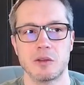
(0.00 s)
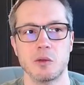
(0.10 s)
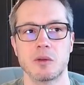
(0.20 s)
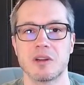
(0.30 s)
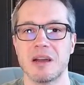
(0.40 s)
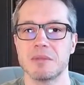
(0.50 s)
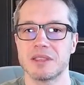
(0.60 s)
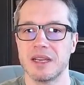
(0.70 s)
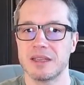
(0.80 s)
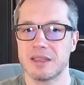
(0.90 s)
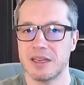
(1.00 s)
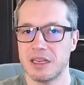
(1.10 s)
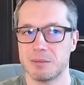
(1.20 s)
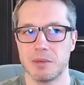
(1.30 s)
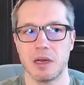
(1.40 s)
to grab the data
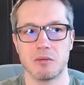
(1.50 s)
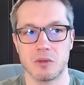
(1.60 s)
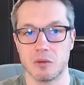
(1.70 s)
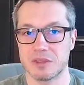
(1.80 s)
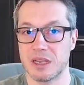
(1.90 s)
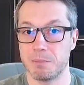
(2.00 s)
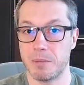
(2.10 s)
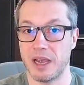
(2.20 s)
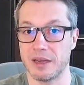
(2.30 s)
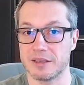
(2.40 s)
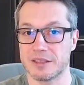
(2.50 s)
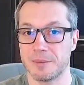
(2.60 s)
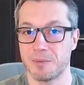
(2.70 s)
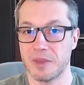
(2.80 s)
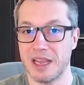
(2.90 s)
about those campaigns
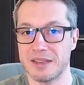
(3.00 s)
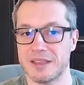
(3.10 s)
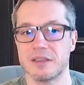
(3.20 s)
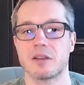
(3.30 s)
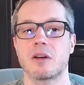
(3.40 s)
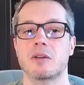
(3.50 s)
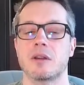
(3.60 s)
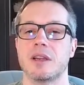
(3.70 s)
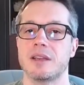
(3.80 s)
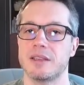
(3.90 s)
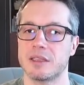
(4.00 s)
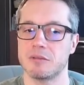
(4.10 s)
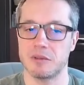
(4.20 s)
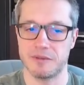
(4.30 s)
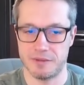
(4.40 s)
and then correlate it
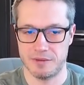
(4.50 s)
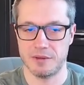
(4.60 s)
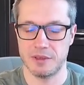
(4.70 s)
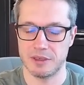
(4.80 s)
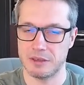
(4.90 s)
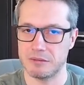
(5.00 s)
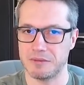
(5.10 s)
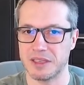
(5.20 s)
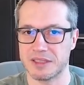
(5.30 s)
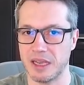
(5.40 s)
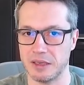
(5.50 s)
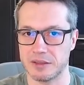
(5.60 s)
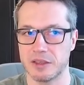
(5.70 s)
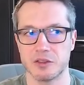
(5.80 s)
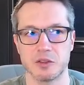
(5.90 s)
with the sales,